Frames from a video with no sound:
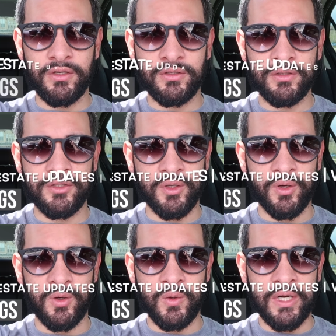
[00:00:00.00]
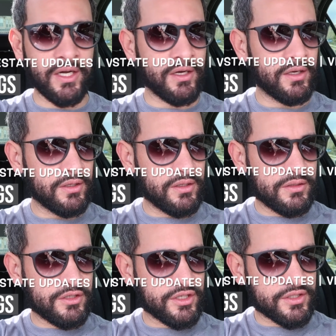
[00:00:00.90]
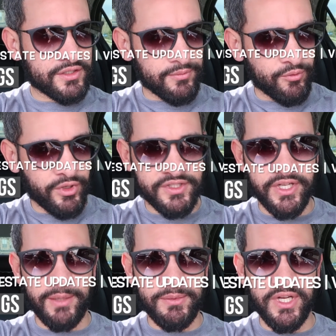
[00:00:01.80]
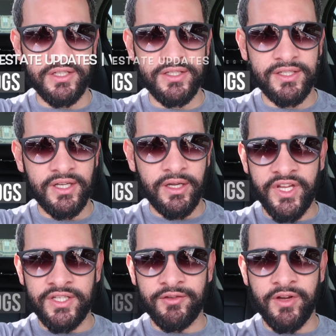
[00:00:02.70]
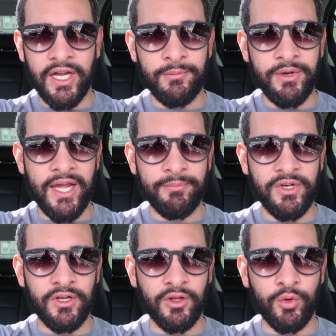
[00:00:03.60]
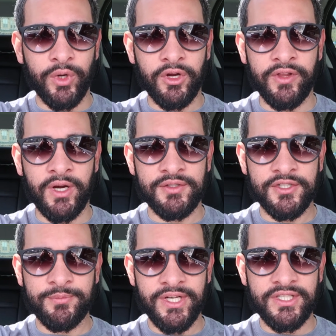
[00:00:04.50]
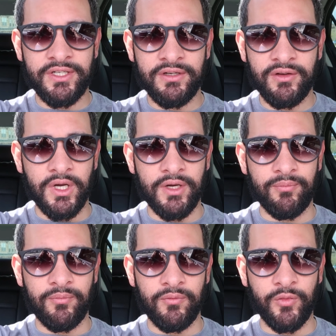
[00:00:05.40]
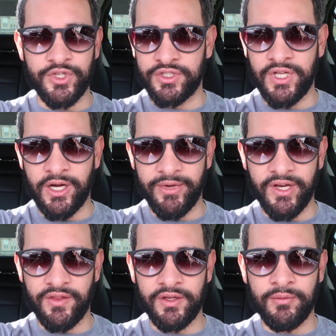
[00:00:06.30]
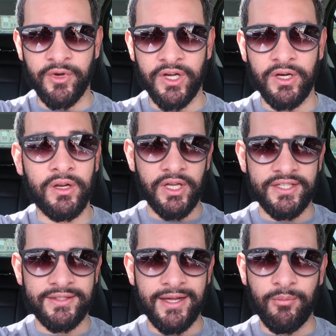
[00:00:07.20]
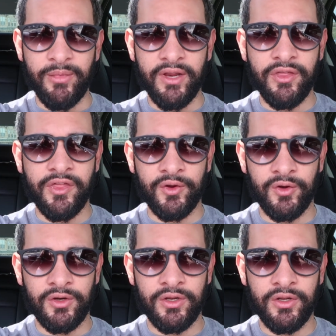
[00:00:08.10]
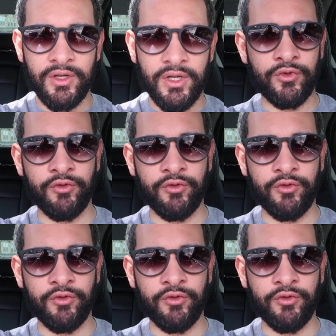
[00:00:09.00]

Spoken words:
So just some real estate updates. Things have kind of been happening a little quicker than I was expecting, which is not a bad thing, but it's now May 3rd.